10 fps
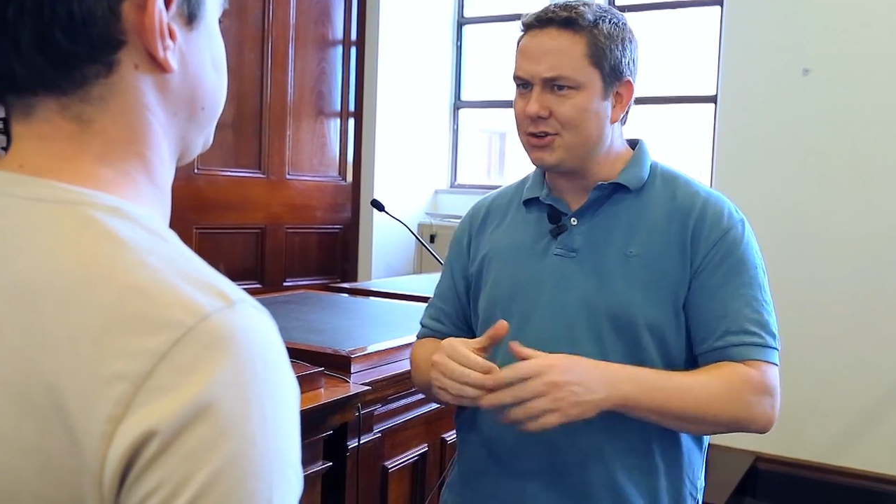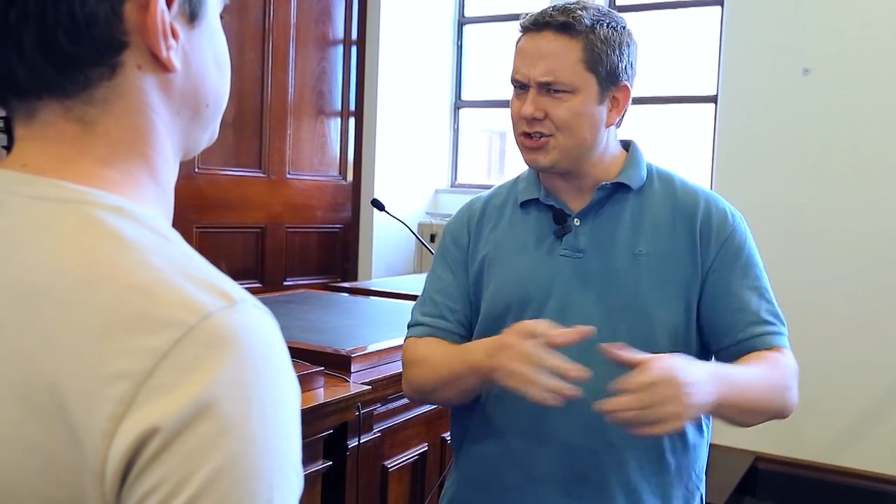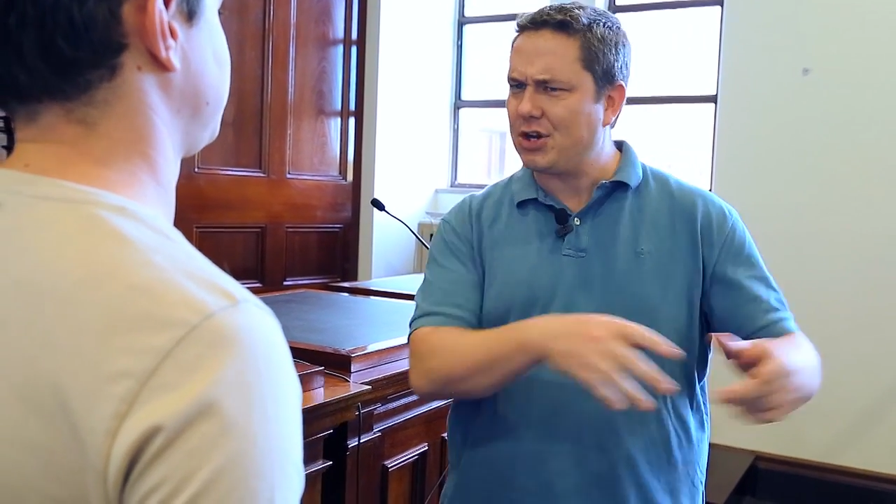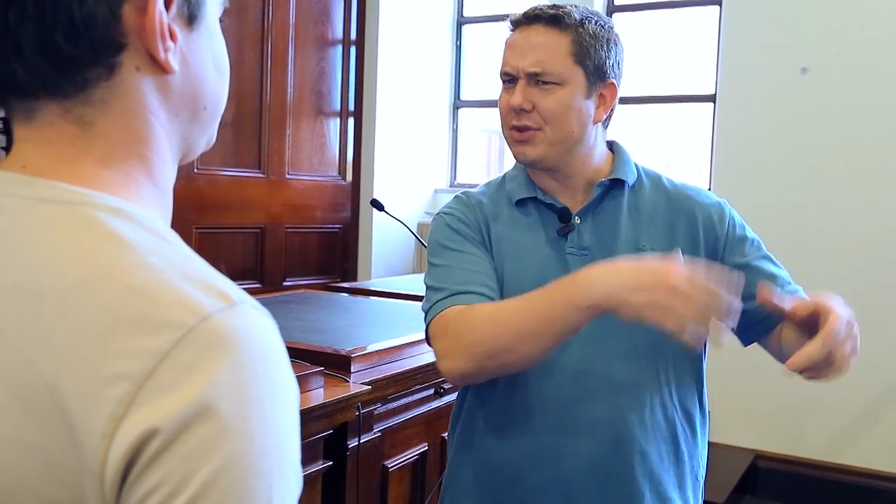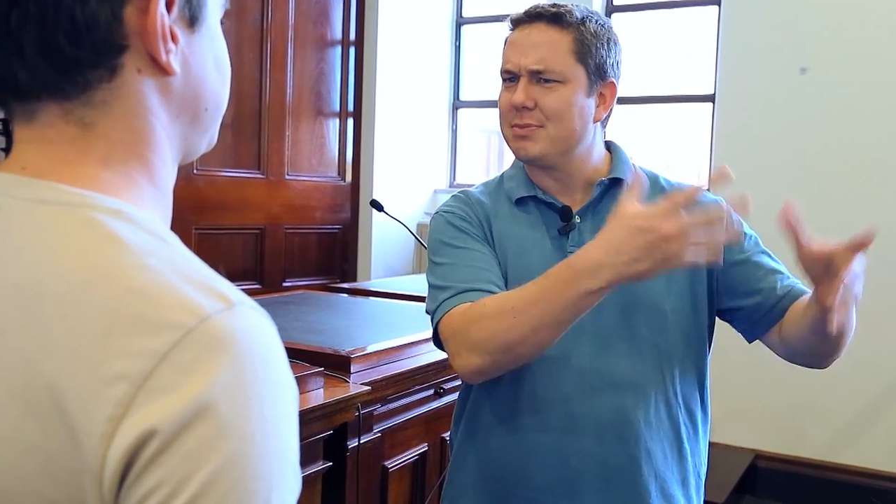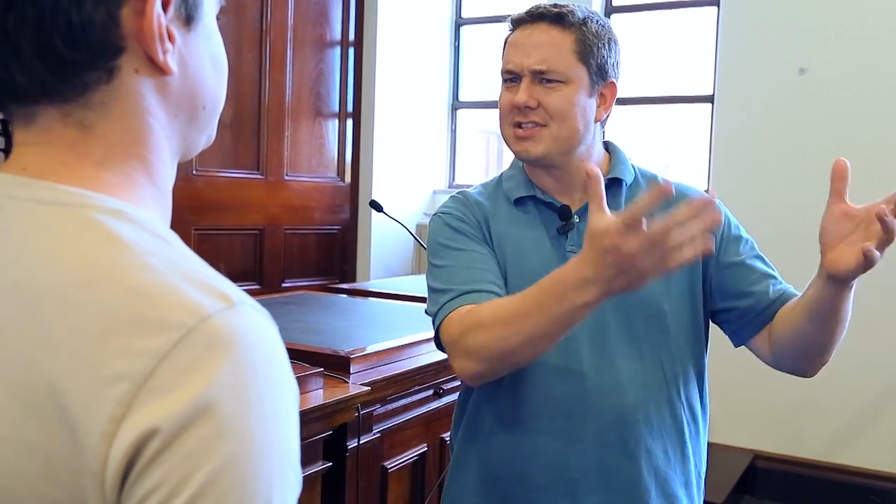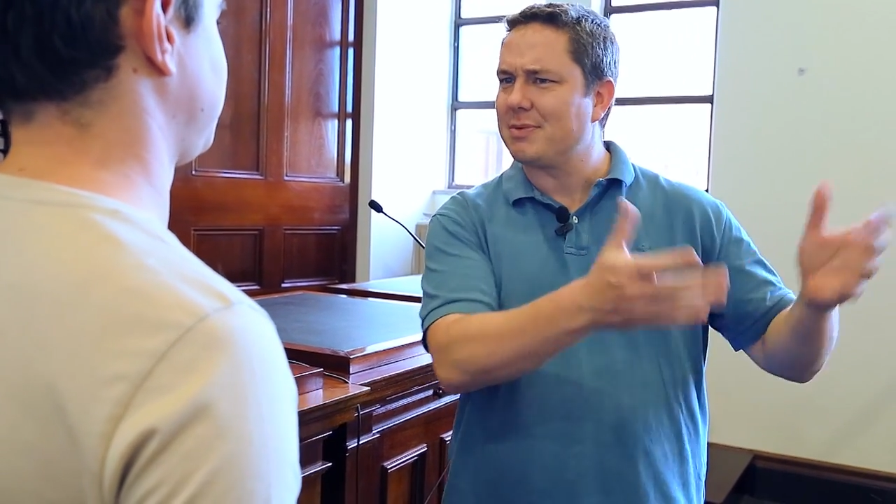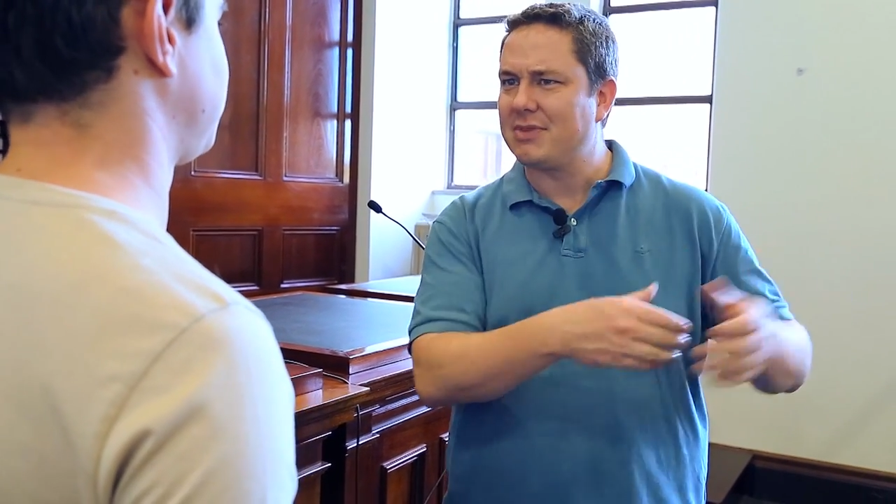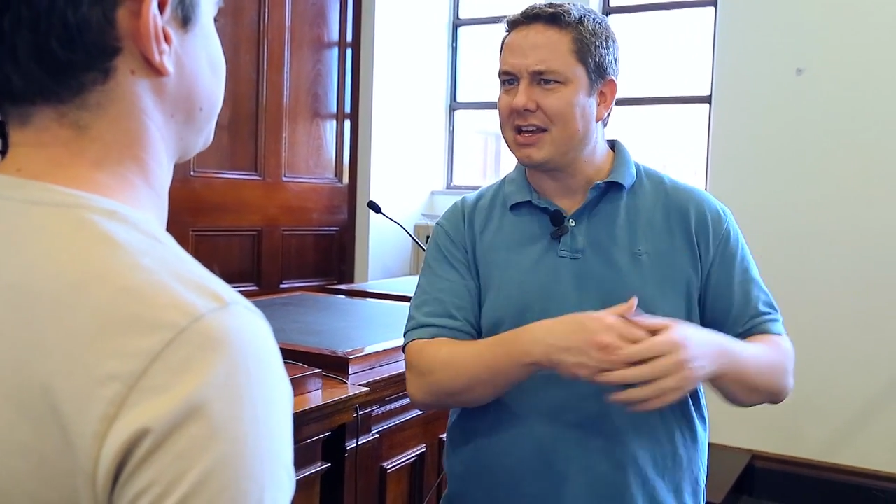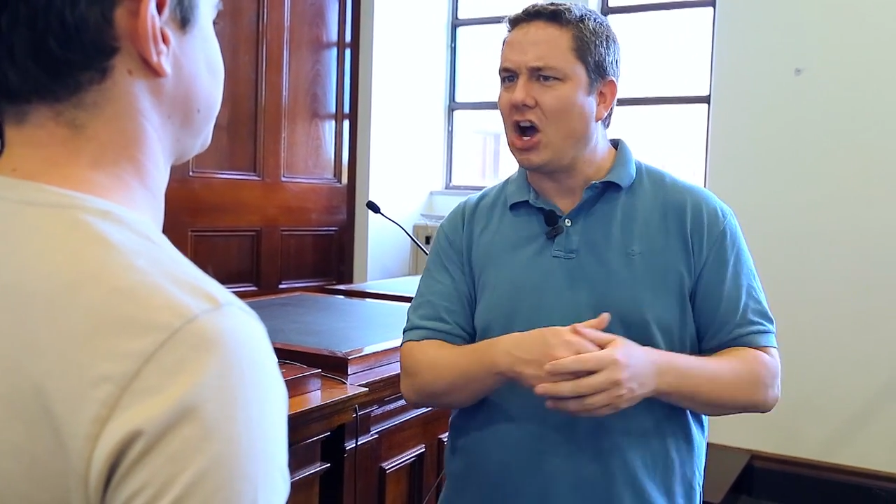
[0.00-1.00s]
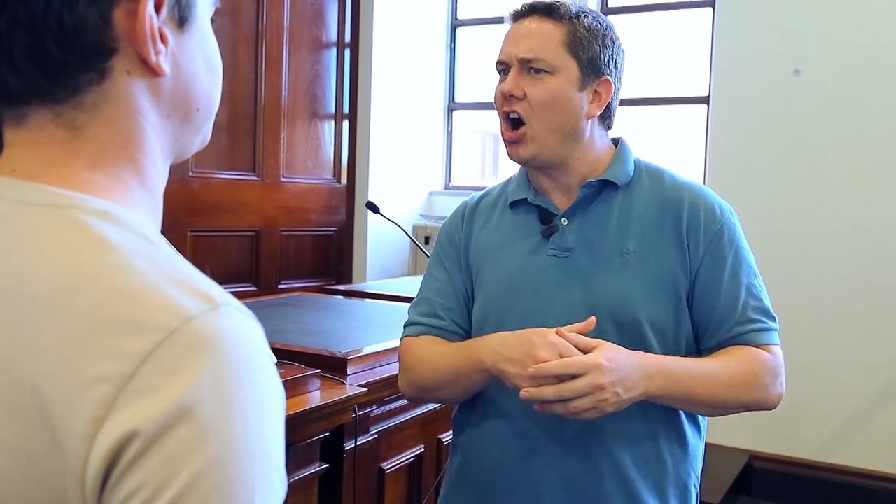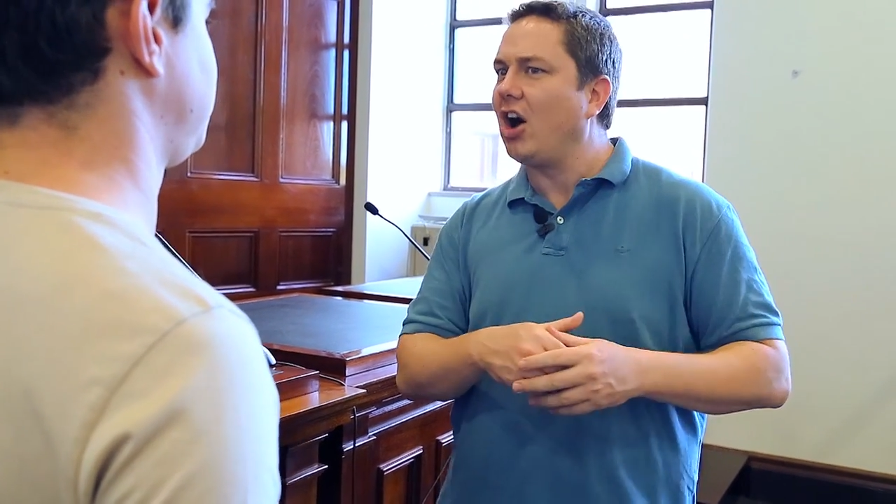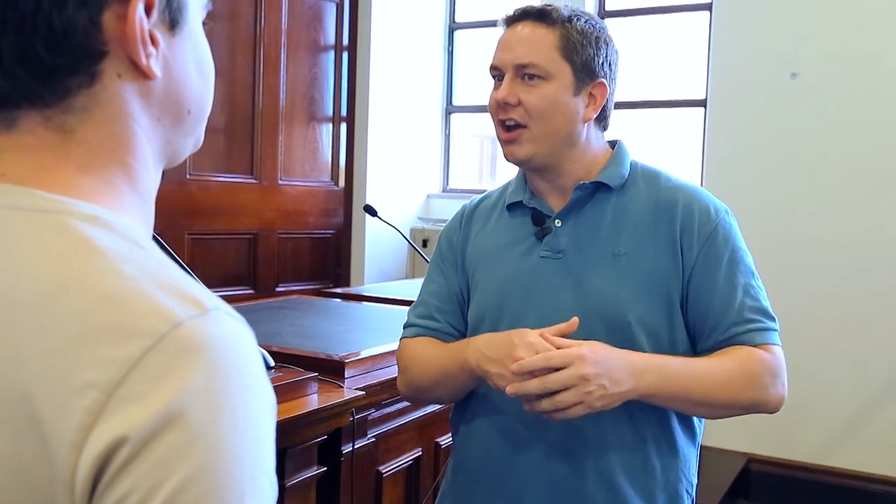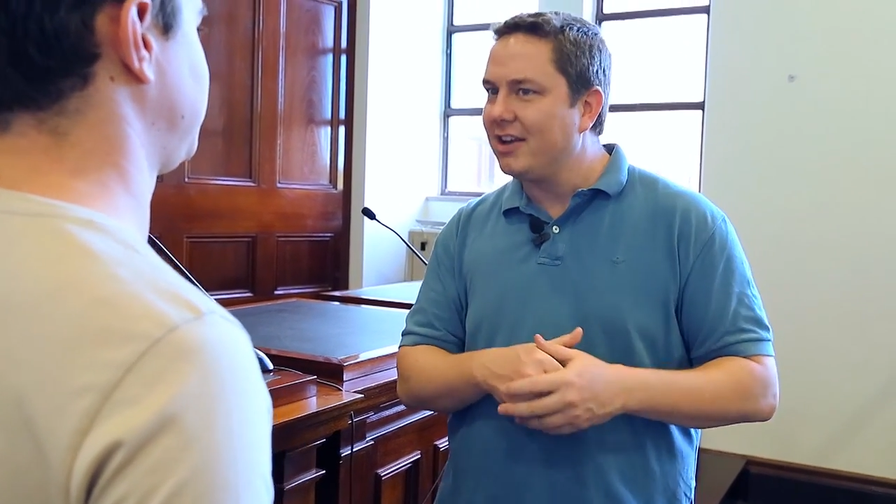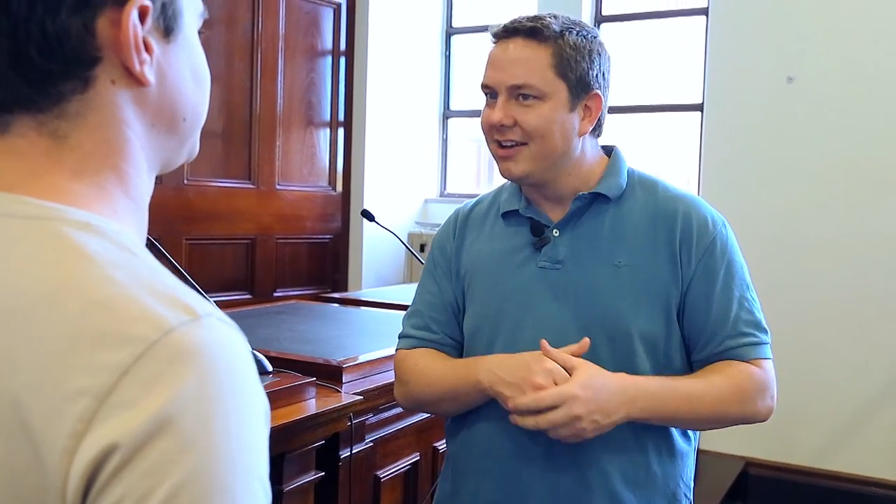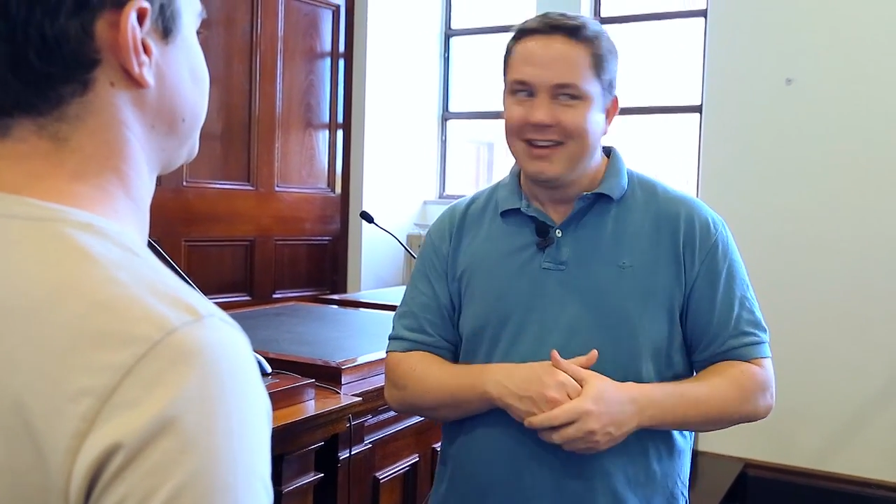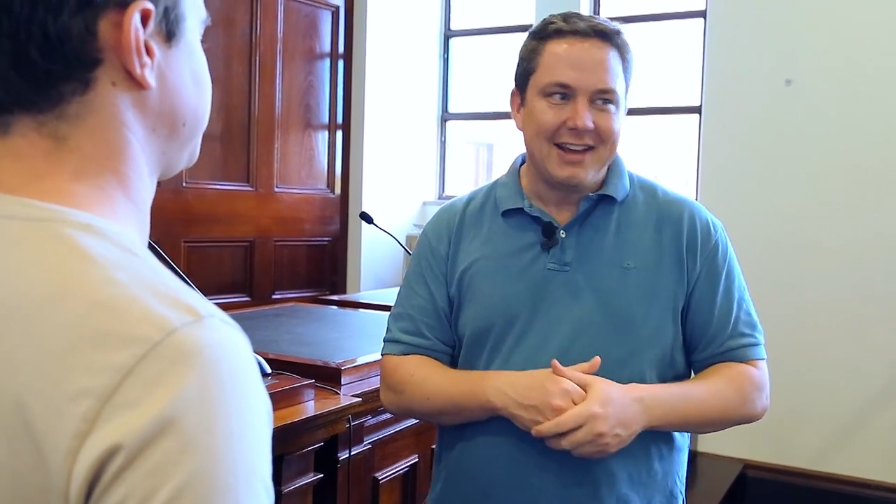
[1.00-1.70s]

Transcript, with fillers: or you show them something odd,